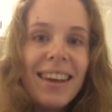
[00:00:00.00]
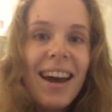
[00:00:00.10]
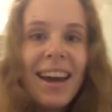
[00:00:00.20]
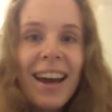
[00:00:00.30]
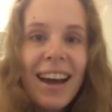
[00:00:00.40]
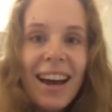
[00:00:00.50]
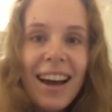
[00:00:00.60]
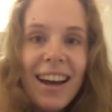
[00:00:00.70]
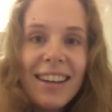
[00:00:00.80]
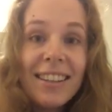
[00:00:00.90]
Hi
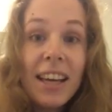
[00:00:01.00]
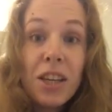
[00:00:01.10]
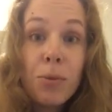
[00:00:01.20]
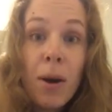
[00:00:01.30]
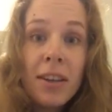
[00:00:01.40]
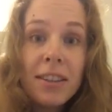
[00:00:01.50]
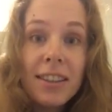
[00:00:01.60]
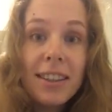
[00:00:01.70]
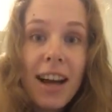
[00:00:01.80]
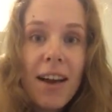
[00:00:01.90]
guys, guess what?
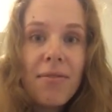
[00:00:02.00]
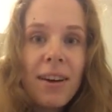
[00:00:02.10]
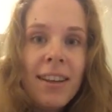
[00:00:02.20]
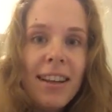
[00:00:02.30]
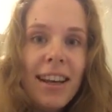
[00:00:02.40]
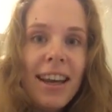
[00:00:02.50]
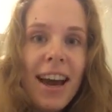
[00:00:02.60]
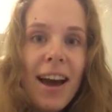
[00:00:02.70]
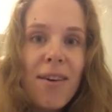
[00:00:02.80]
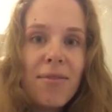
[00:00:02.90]
I finally
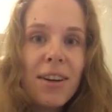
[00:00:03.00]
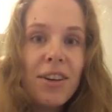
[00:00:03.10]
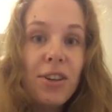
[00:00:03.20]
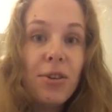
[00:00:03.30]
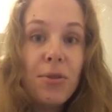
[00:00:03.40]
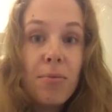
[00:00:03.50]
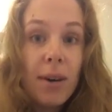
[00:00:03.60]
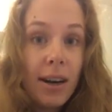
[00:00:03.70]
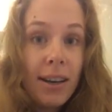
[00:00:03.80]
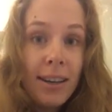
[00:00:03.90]
have a new
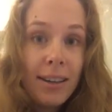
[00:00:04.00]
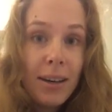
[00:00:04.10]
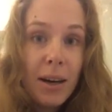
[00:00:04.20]
mic,